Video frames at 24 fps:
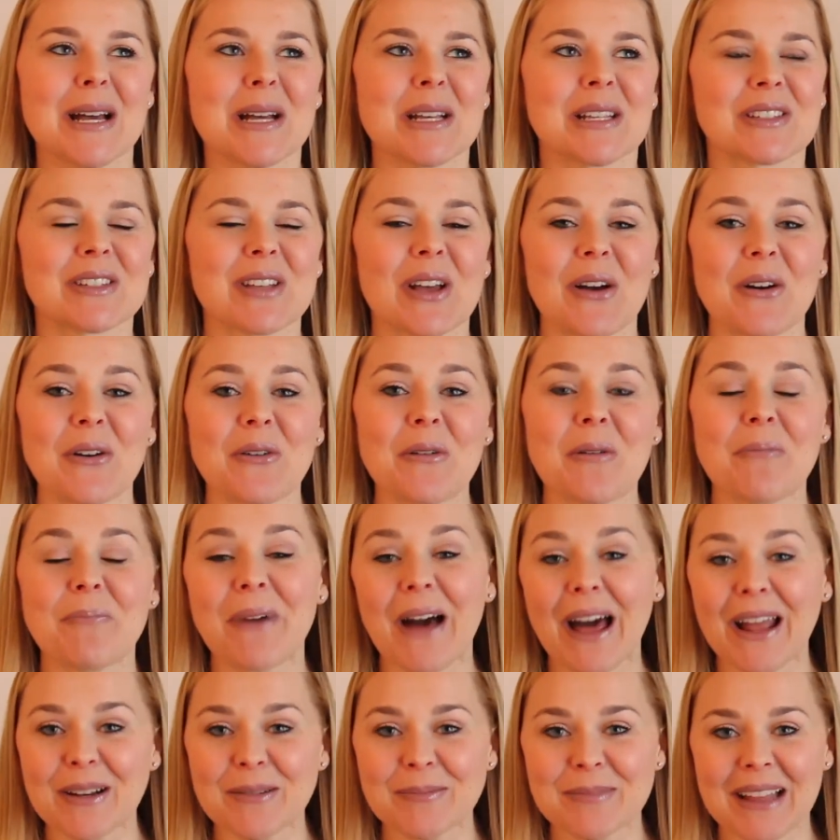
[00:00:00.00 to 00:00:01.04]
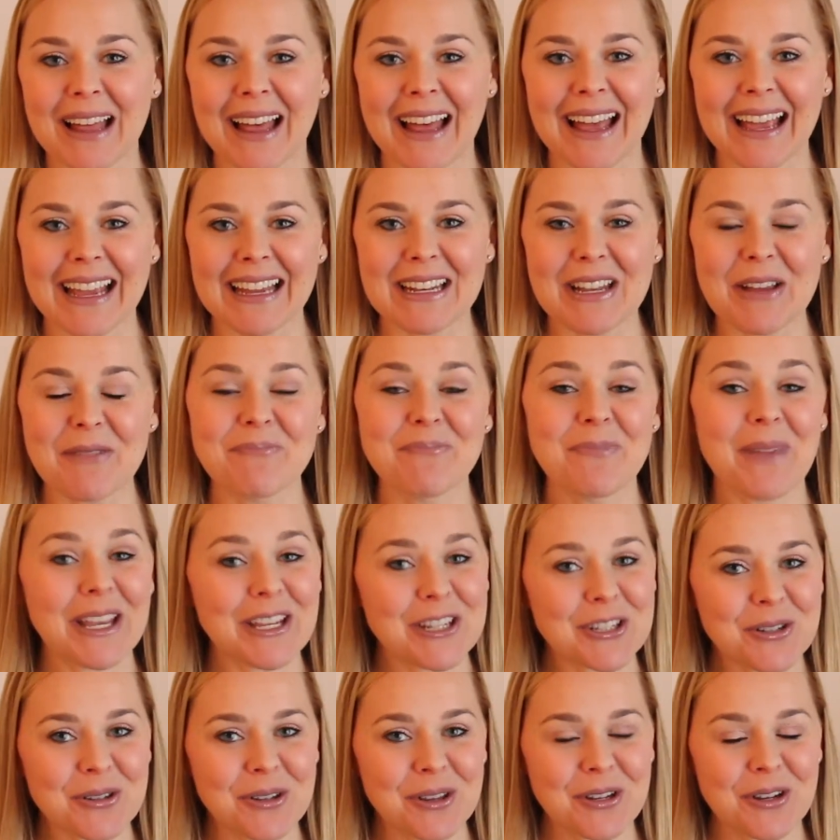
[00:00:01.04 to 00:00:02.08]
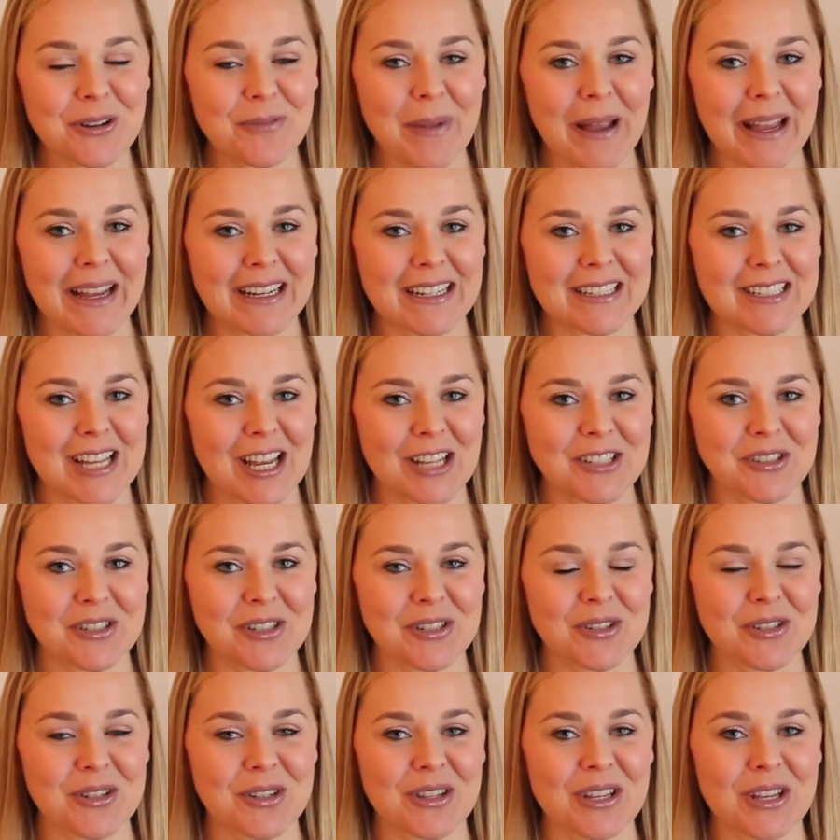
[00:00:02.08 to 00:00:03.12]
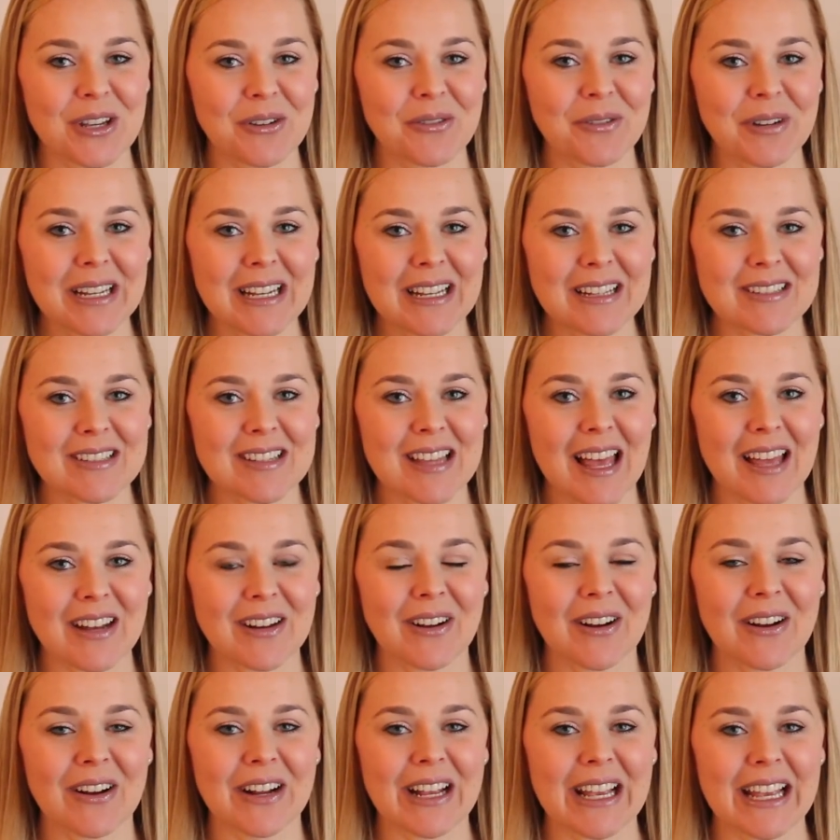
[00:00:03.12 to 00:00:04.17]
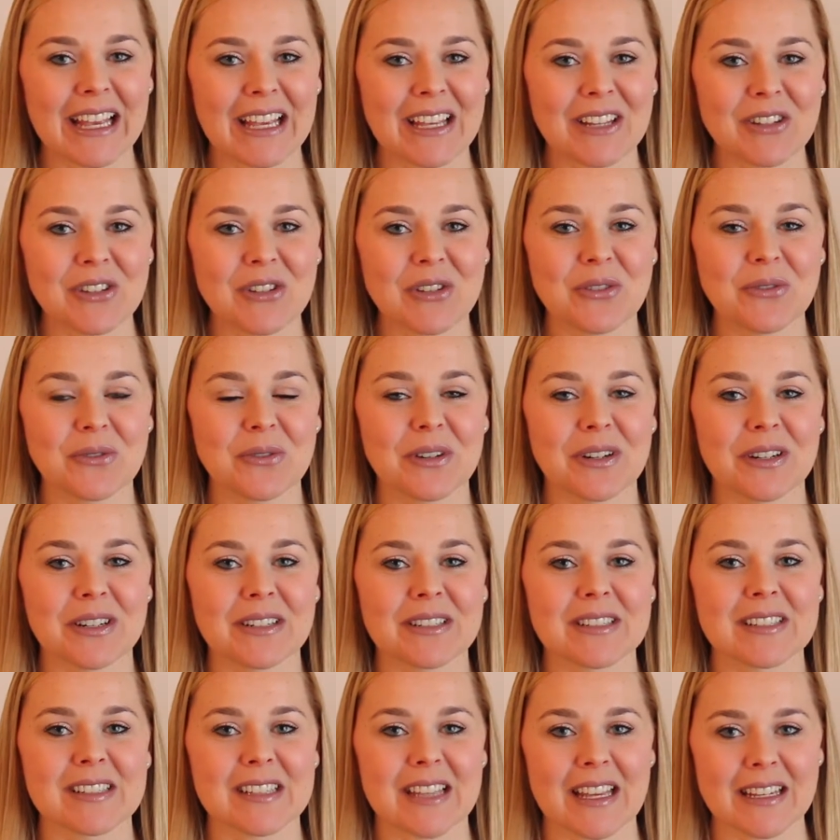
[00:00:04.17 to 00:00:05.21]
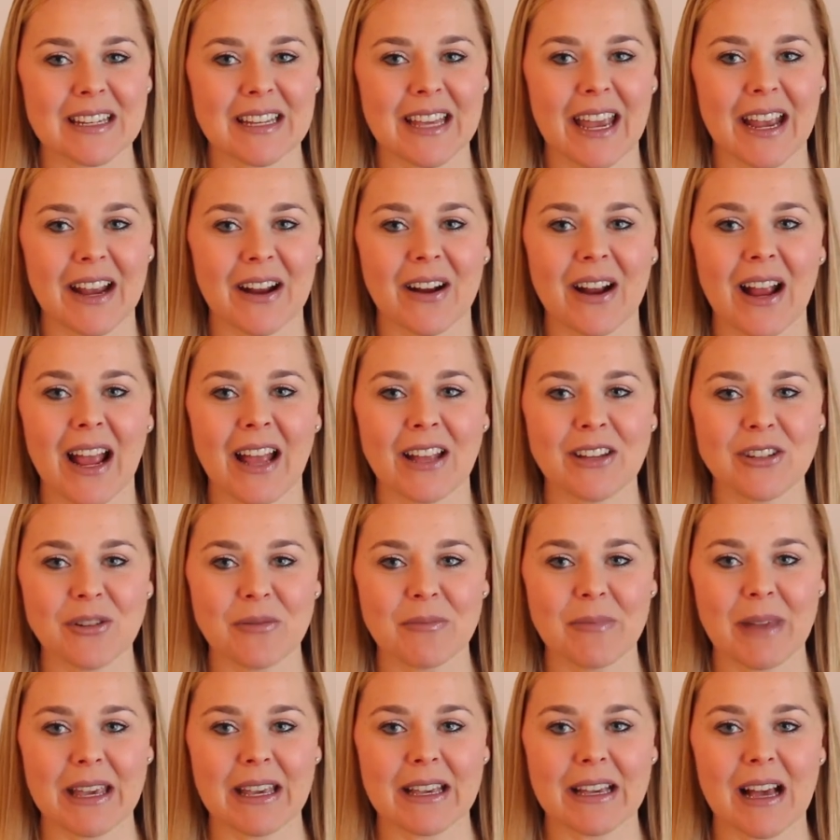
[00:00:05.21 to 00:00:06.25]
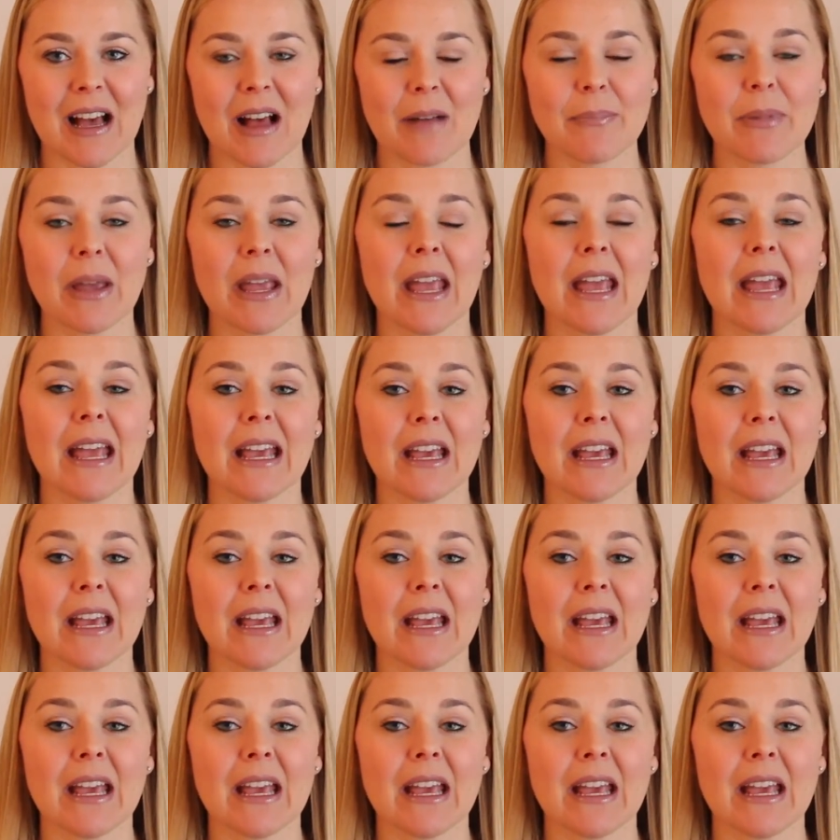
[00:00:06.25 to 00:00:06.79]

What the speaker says: So bottom line, make sure that you're paying attention to the ingredients that are in your skincare and your makeup.